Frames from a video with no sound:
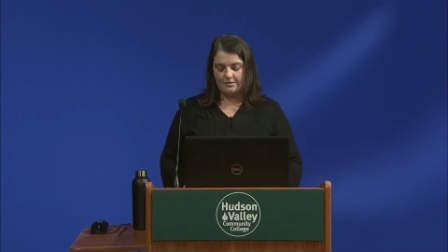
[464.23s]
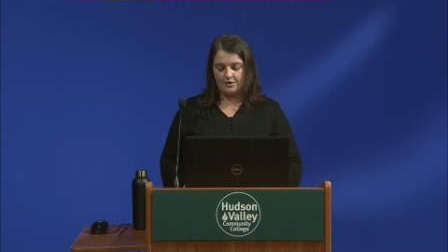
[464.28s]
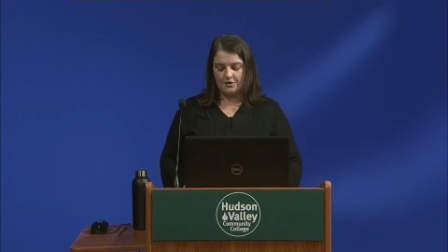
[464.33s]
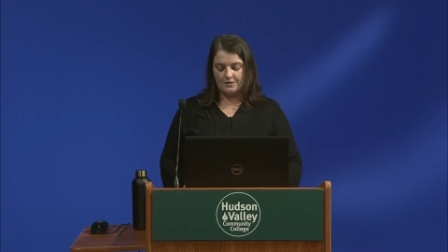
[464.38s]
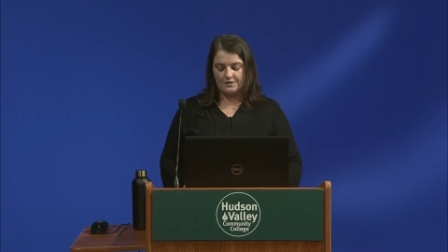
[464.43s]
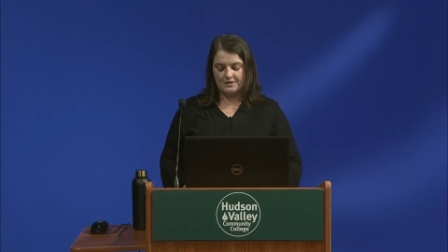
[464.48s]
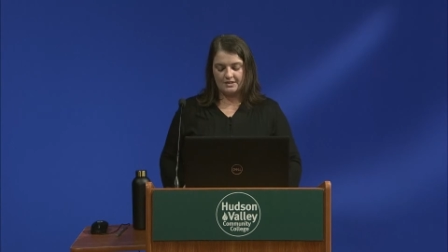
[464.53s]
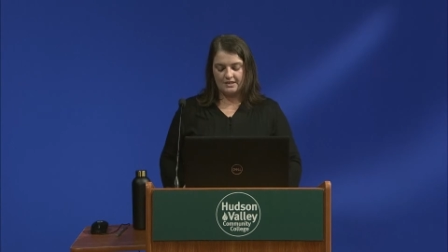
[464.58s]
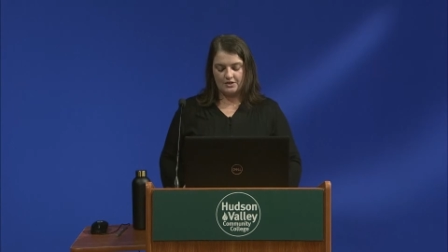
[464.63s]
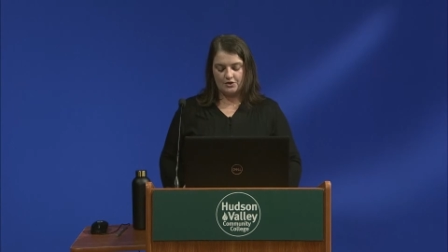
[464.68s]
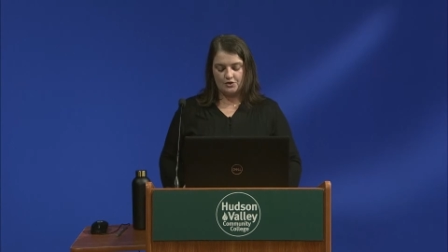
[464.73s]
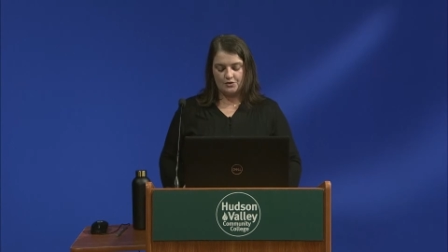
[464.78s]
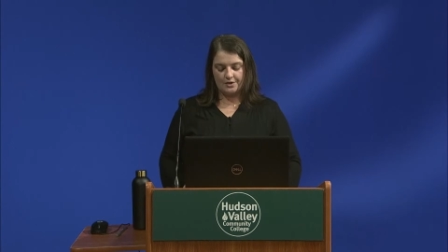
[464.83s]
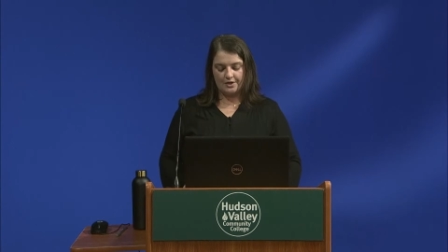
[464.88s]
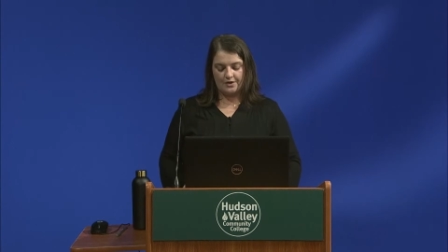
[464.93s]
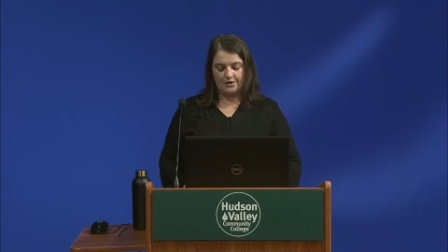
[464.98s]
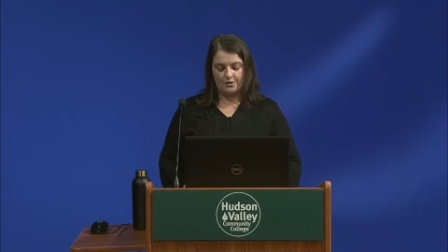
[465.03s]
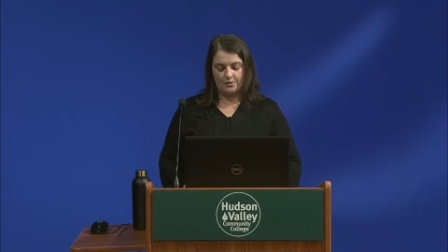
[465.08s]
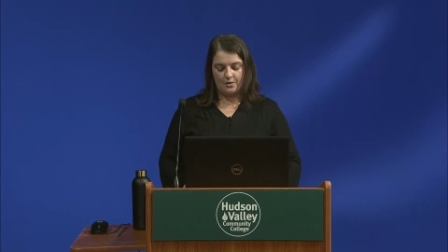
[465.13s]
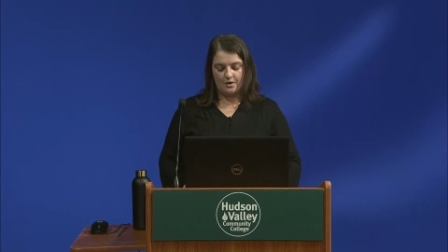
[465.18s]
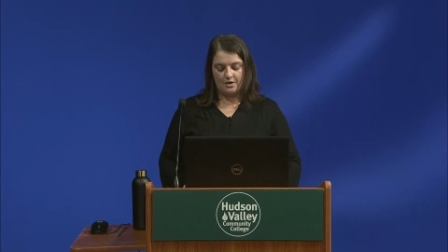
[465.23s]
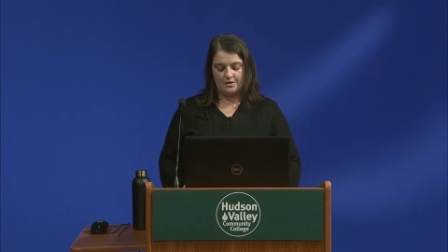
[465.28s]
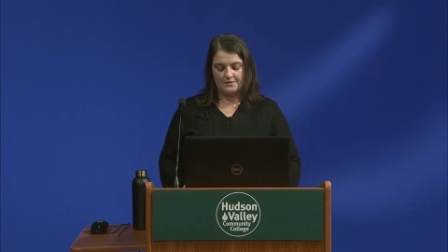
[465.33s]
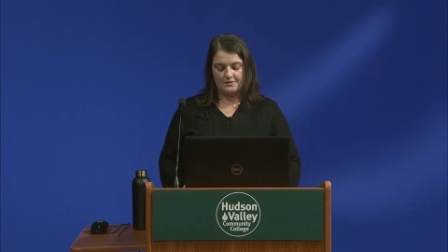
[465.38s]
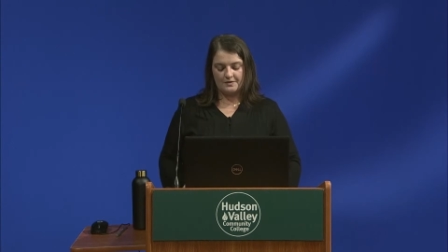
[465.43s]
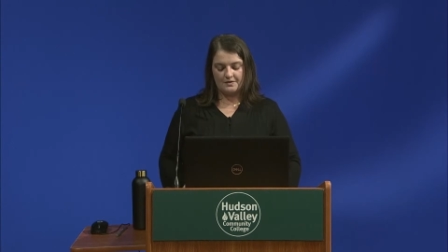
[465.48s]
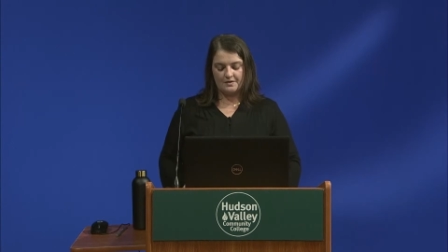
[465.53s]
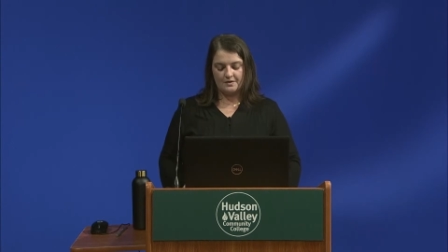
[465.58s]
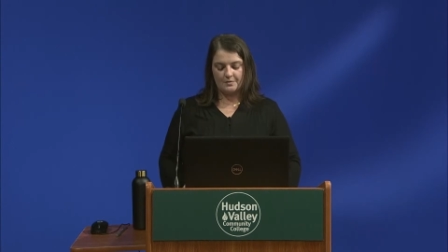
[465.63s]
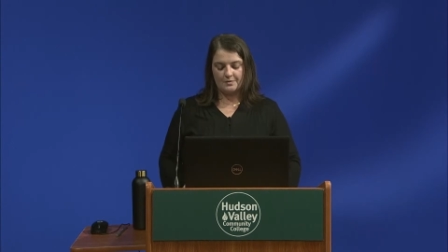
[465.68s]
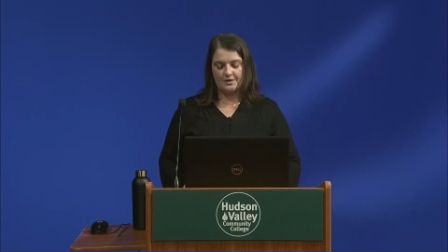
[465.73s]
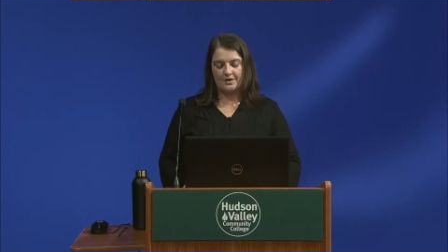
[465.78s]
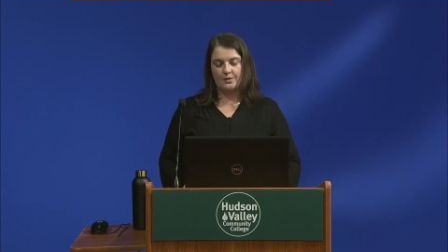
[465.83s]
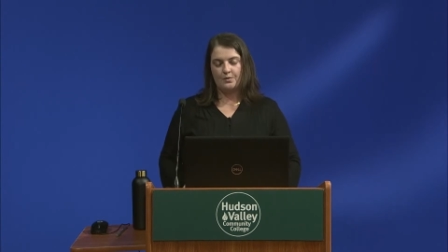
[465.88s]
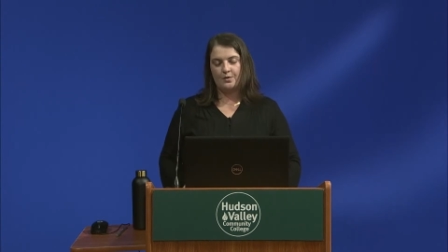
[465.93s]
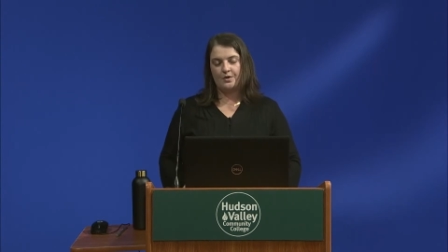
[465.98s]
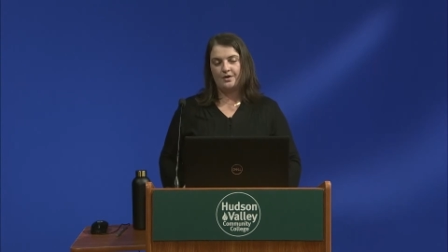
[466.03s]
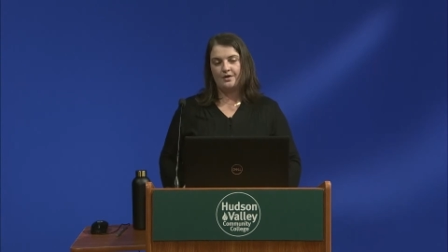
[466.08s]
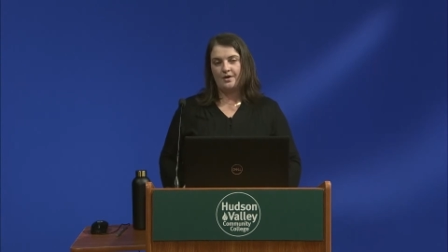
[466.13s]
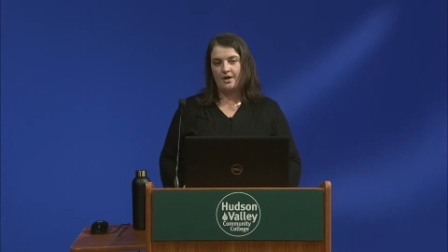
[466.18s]
those thin trailer walls simply
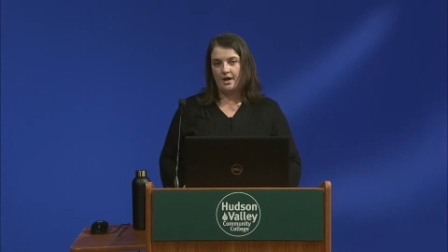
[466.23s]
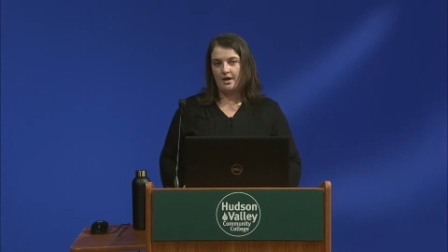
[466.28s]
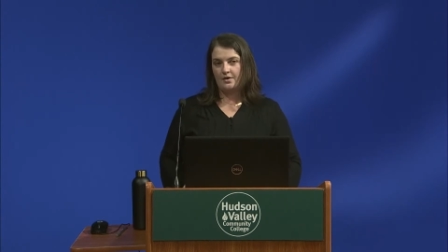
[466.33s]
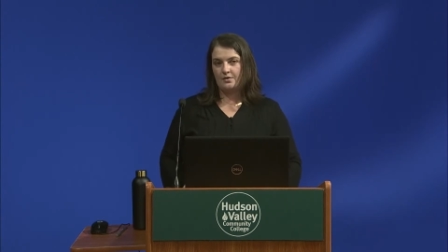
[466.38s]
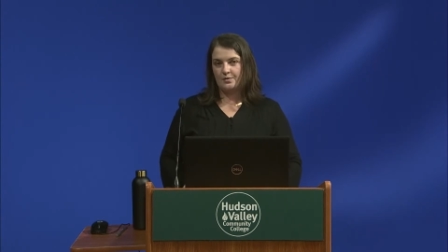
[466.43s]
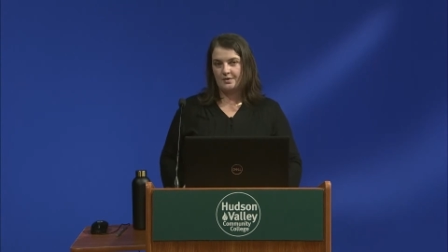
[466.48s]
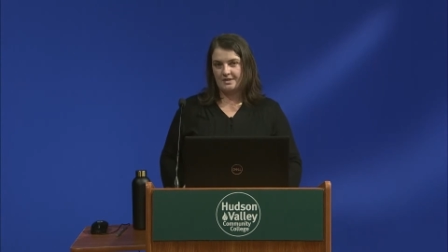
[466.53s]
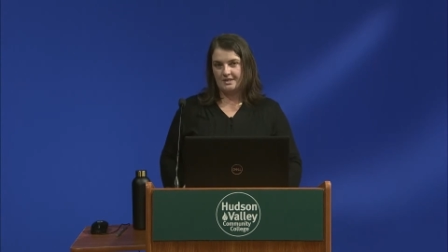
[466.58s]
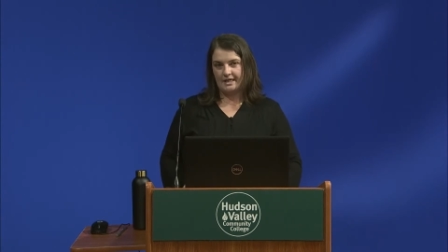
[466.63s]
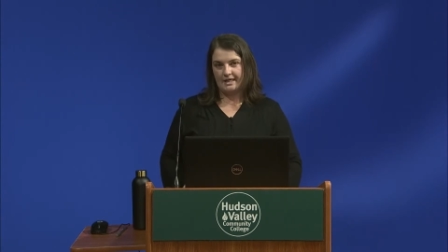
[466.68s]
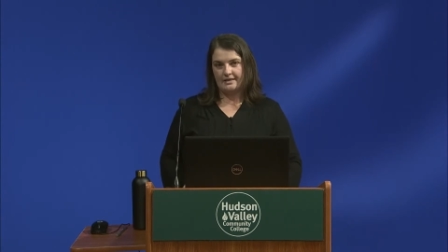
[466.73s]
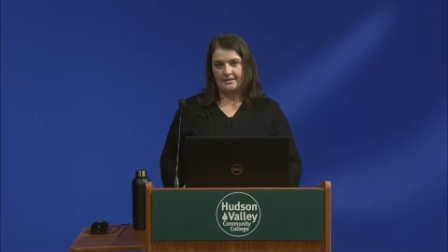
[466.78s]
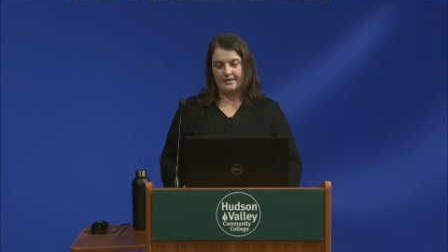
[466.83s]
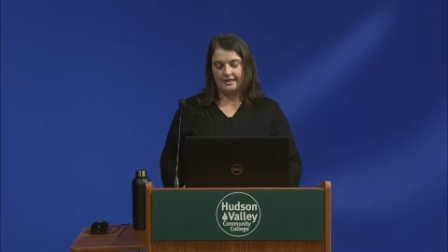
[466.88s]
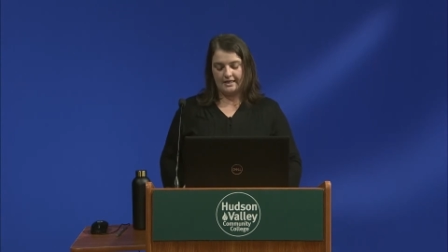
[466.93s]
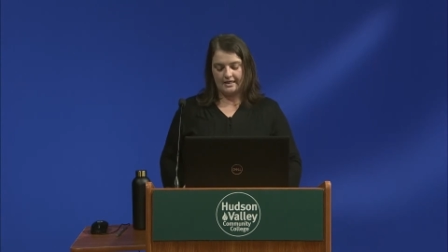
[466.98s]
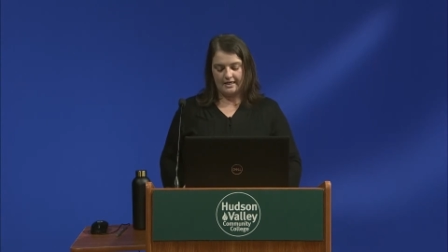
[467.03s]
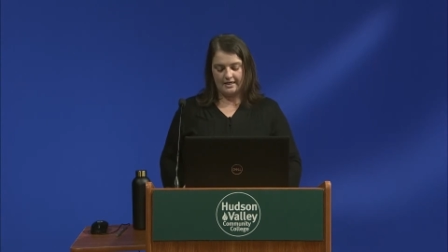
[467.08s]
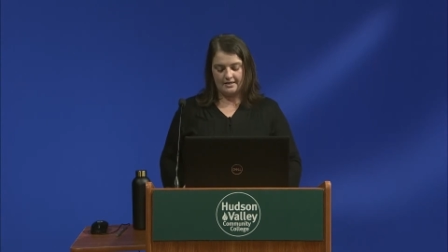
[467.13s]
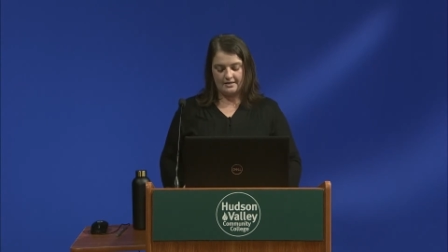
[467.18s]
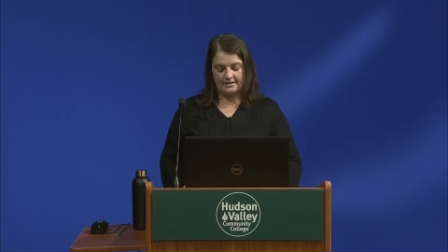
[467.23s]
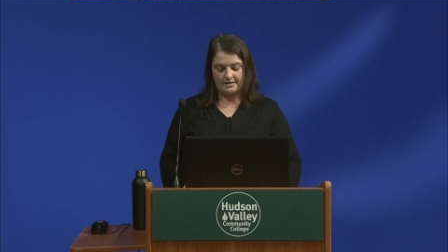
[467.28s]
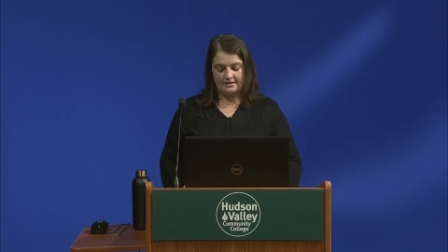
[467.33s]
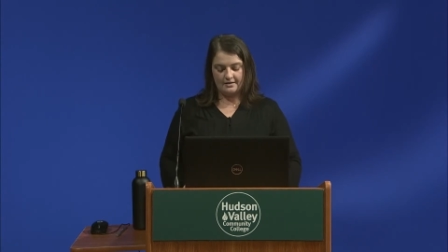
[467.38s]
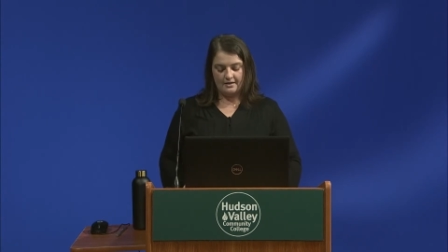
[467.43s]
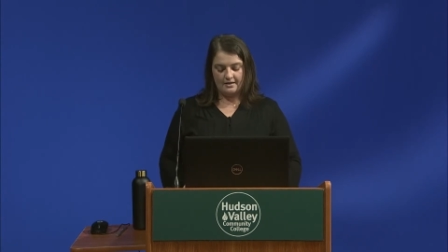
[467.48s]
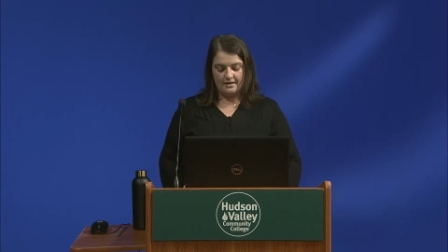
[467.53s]
would not retain the heat